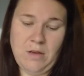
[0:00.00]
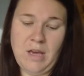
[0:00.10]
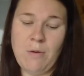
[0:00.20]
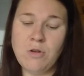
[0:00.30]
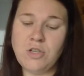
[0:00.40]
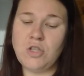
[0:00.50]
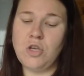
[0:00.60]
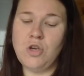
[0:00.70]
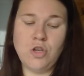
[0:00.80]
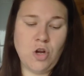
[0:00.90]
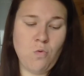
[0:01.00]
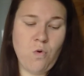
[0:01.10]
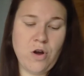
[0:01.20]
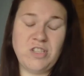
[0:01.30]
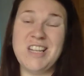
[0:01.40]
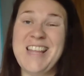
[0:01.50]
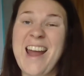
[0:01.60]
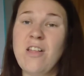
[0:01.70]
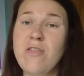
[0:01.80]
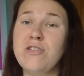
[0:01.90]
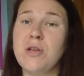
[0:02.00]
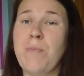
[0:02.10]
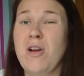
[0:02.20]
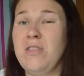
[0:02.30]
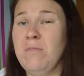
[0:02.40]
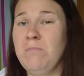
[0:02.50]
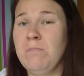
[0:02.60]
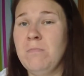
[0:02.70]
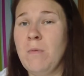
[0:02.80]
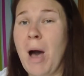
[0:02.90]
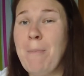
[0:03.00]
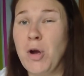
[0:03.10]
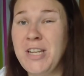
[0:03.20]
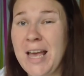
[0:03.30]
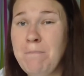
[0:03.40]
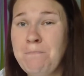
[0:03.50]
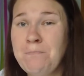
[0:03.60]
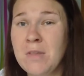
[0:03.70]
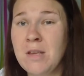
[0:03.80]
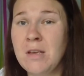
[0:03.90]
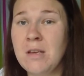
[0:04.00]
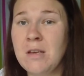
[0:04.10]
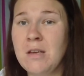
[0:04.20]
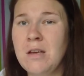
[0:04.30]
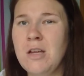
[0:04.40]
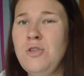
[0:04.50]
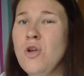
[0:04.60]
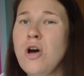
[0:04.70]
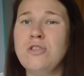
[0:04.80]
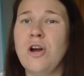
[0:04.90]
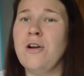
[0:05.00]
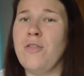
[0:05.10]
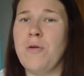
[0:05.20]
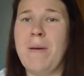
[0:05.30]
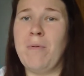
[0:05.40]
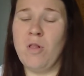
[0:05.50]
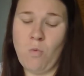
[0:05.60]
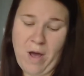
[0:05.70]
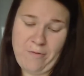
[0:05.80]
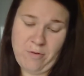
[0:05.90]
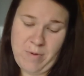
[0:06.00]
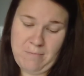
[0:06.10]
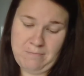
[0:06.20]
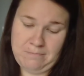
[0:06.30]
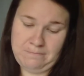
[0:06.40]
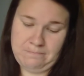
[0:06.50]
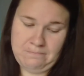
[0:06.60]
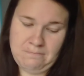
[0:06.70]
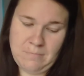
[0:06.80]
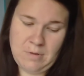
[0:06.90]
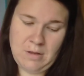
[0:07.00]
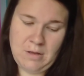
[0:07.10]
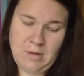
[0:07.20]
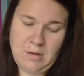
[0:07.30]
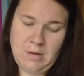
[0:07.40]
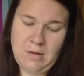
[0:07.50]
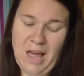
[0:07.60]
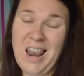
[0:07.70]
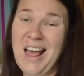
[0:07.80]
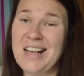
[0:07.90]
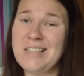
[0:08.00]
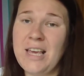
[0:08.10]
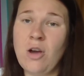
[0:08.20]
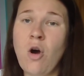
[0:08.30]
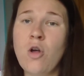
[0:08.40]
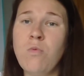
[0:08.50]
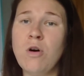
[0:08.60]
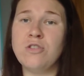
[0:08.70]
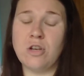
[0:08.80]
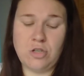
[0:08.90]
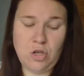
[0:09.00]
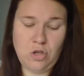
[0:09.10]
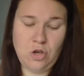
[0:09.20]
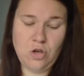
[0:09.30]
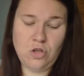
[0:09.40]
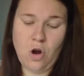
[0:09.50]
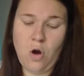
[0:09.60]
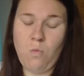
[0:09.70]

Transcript: He wants us to use our words to tell others about them, about Him, not turn other people away from Him. And lastly, God wants us to use our